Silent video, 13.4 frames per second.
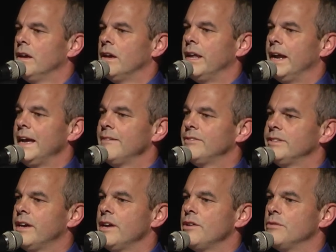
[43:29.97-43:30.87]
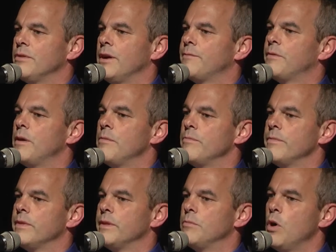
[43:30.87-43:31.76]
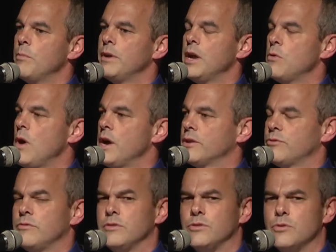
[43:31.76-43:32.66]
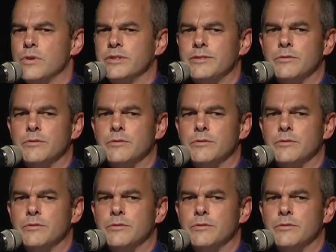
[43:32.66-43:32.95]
And I have to tell you, from the moment I walked through the doors,